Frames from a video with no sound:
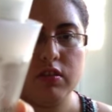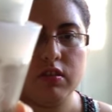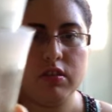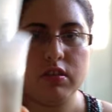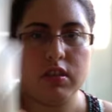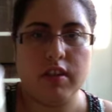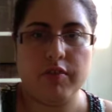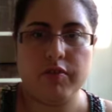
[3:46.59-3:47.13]
You can
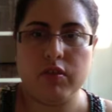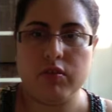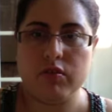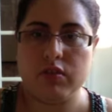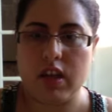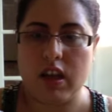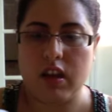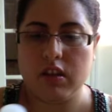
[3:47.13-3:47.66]
see I've
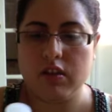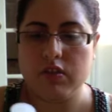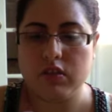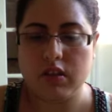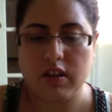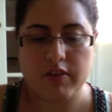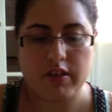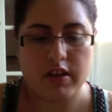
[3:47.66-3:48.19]
used that. I use
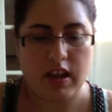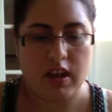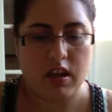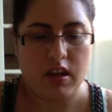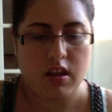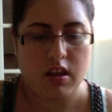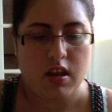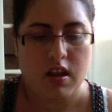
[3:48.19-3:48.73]
it every day
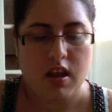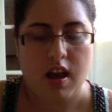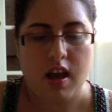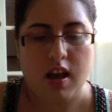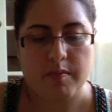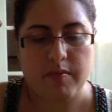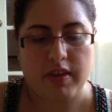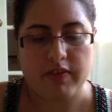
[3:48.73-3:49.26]

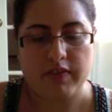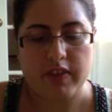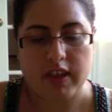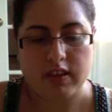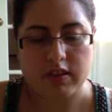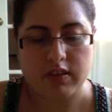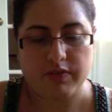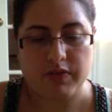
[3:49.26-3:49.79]
on my
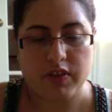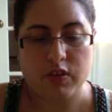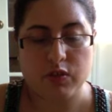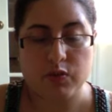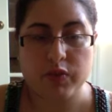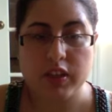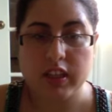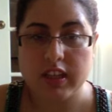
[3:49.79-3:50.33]
face. It feels
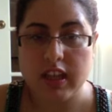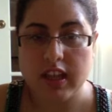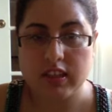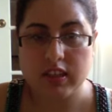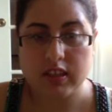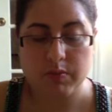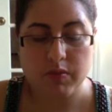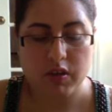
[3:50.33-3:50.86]
really nice.
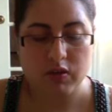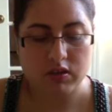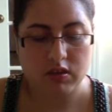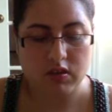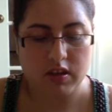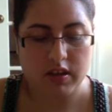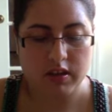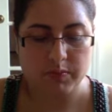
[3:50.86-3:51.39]
It smells
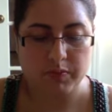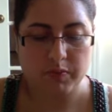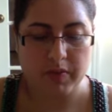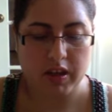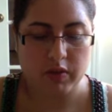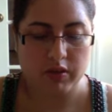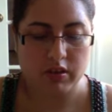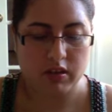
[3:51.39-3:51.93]
good. It's
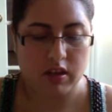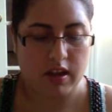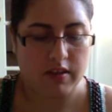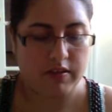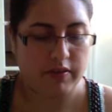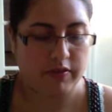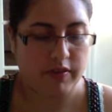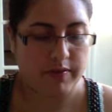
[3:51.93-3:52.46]
made with a lot of
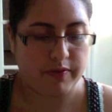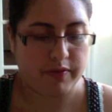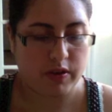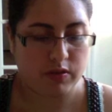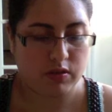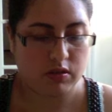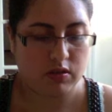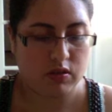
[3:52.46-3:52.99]
different
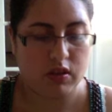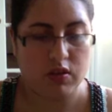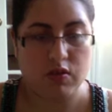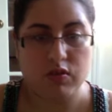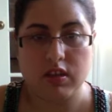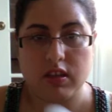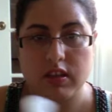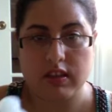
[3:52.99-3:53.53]
fruits. You can
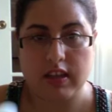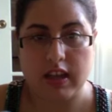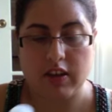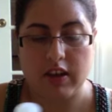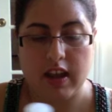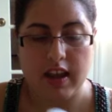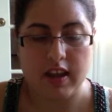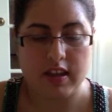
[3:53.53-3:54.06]
use it day or
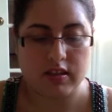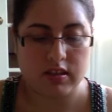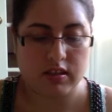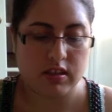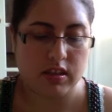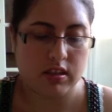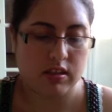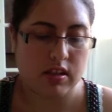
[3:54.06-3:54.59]
night. It's
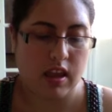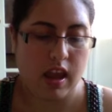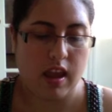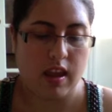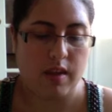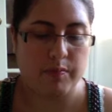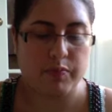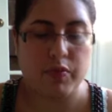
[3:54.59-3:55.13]
just
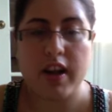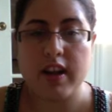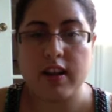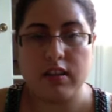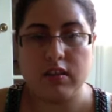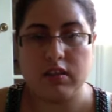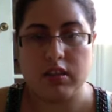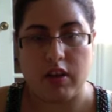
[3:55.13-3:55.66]
a
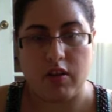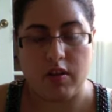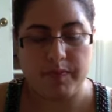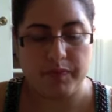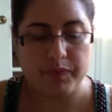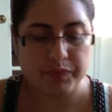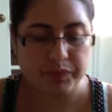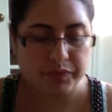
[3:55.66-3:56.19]
brightening serum.
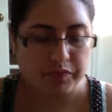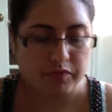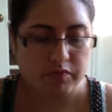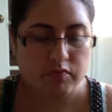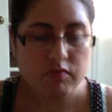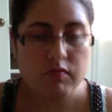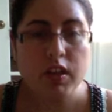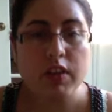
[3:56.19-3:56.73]

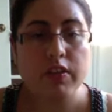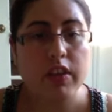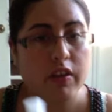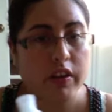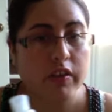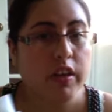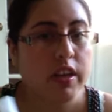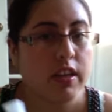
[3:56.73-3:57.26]
Their
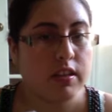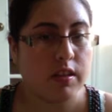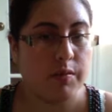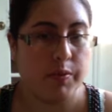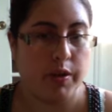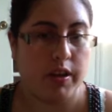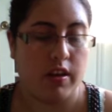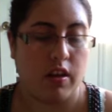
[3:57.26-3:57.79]
ingredients are
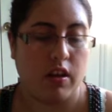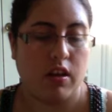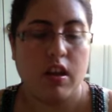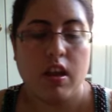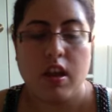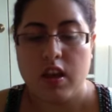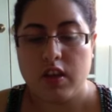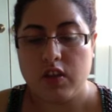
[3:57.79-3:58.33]
pretty good.
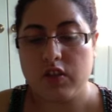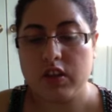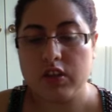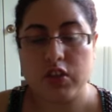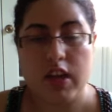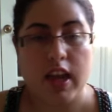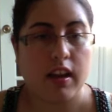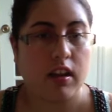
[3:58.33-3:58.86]
You can
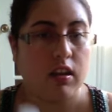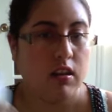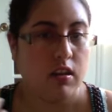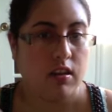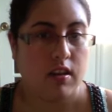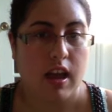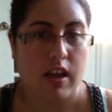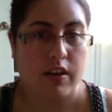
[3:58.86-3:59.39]
check.
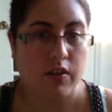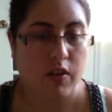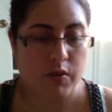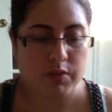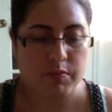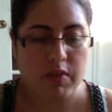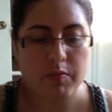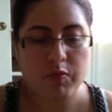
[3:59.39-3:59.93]
I don't always
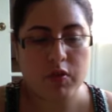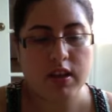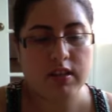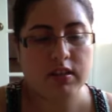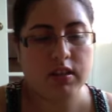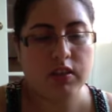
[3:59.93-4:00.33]
memorize the